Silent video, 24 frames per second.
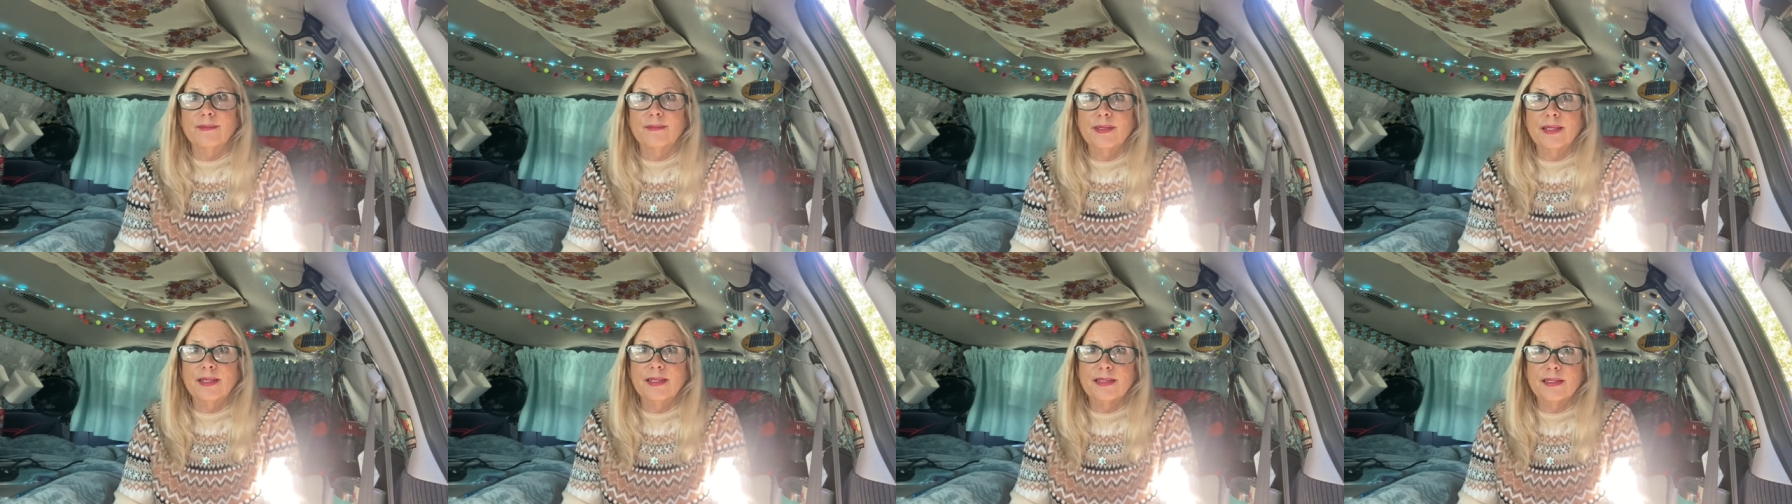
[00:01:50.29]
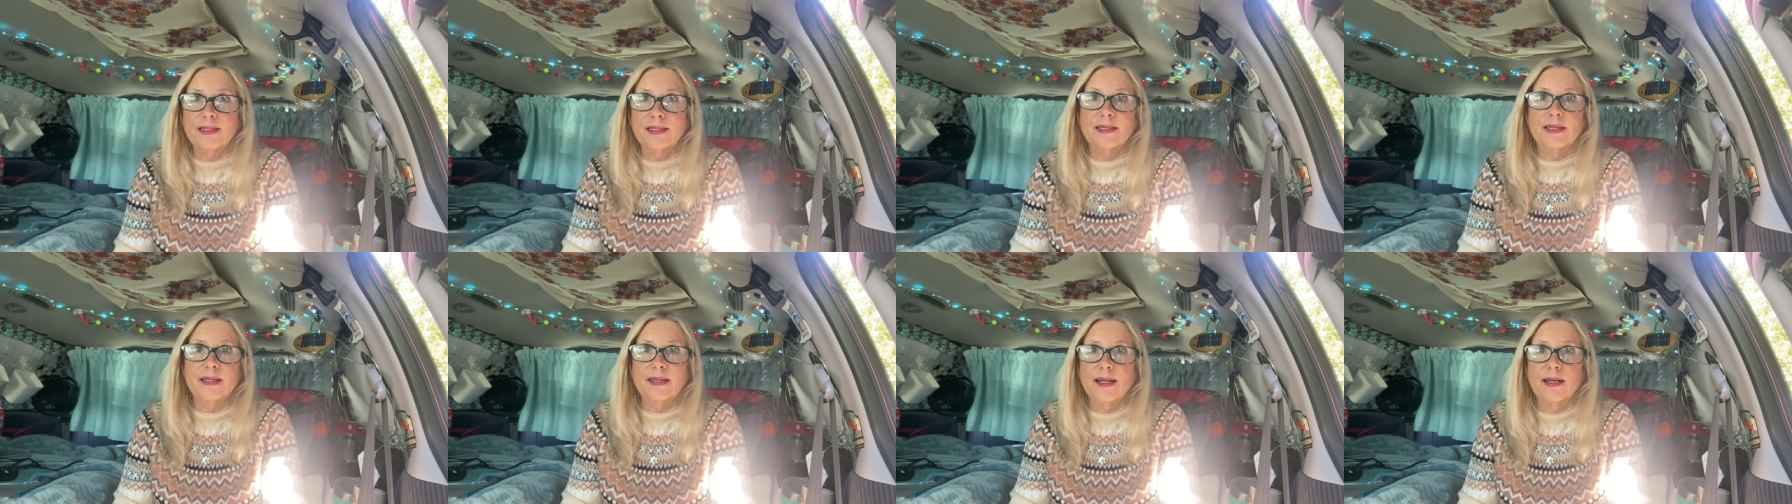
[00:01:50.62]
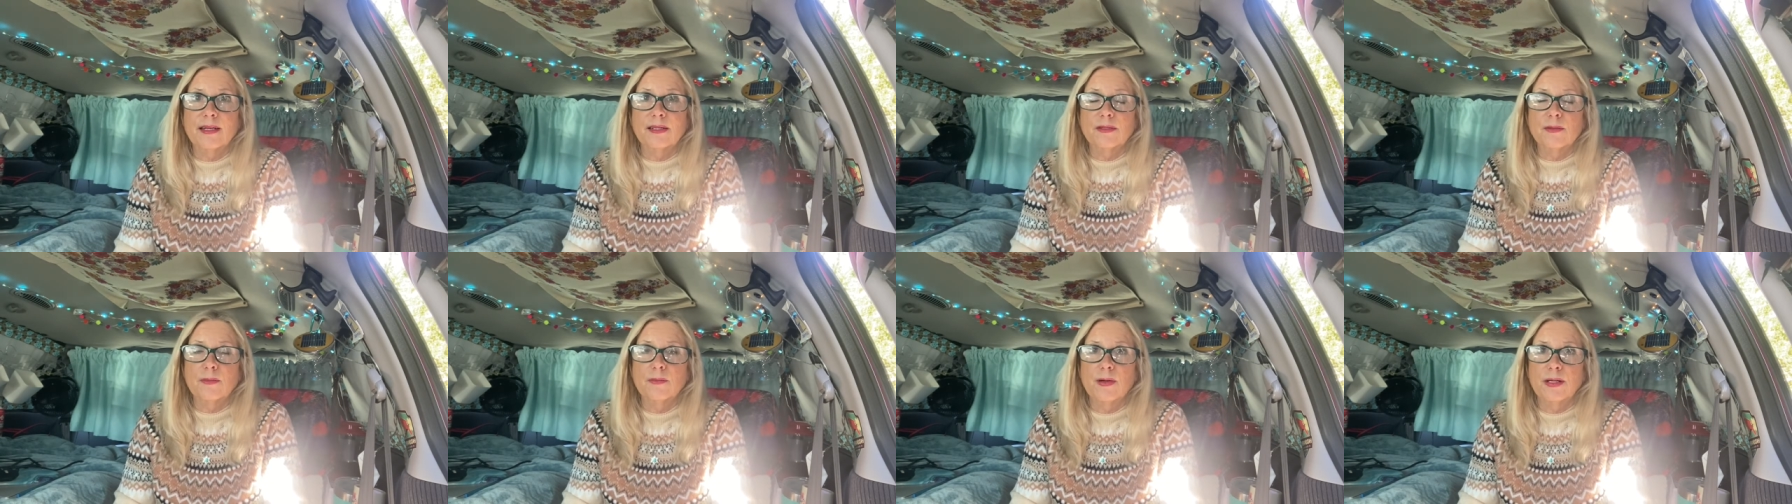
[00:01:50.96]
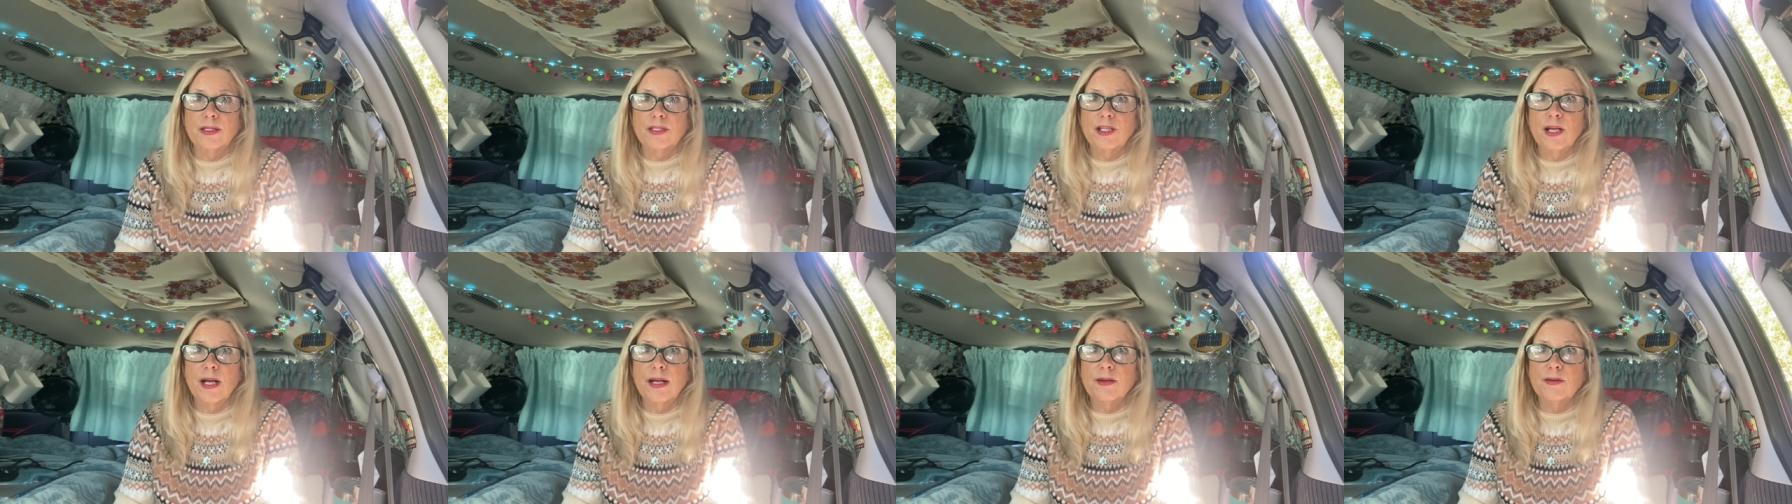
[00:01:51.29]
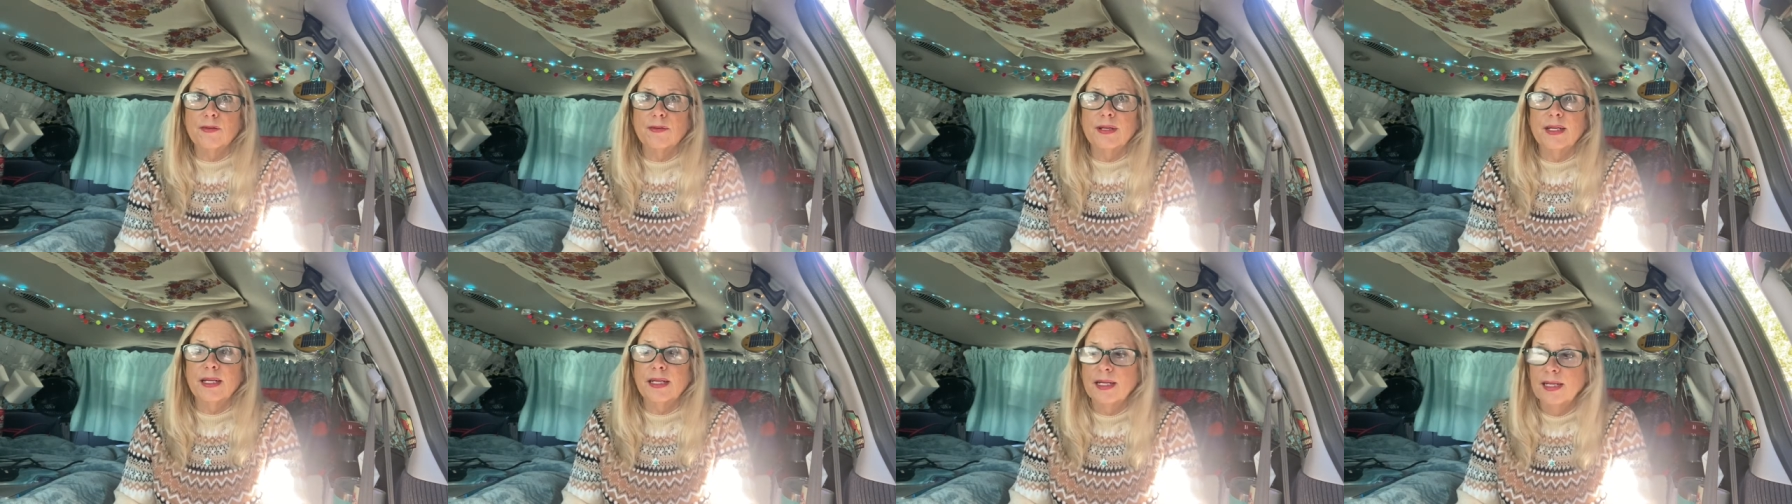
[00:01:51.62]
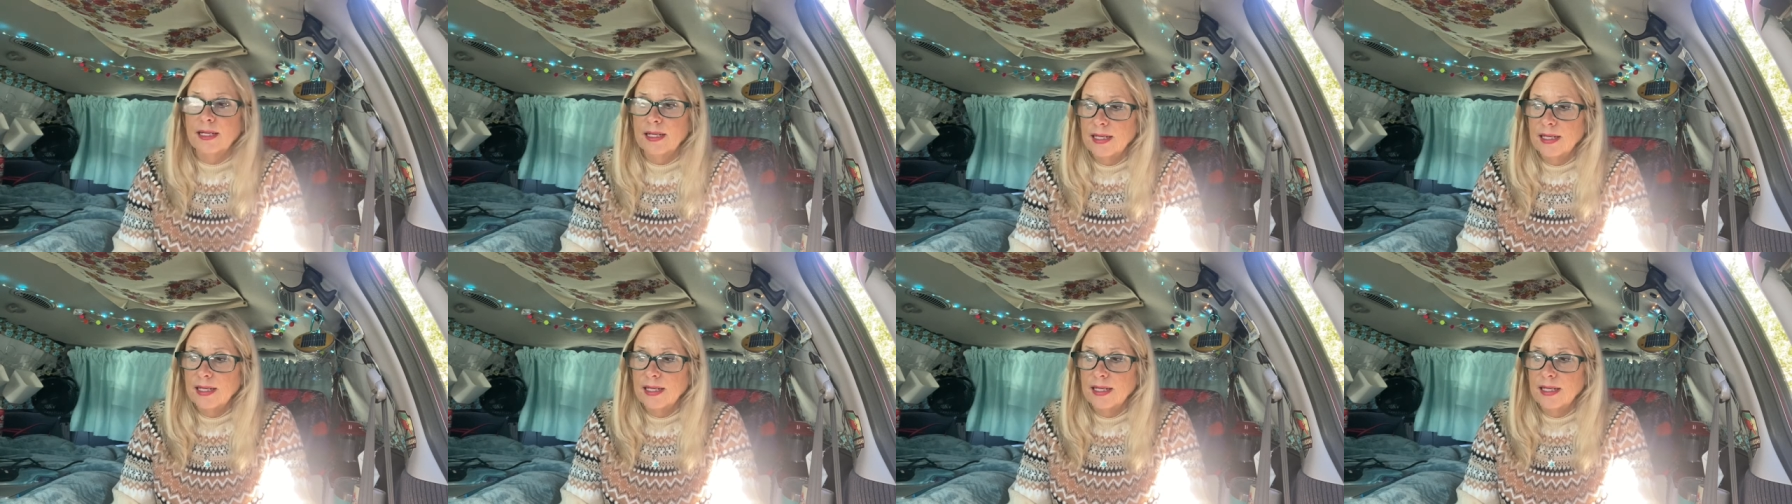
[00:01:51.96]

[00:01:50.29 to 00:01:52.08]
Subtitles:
because it's a 1,000-watt Jackery.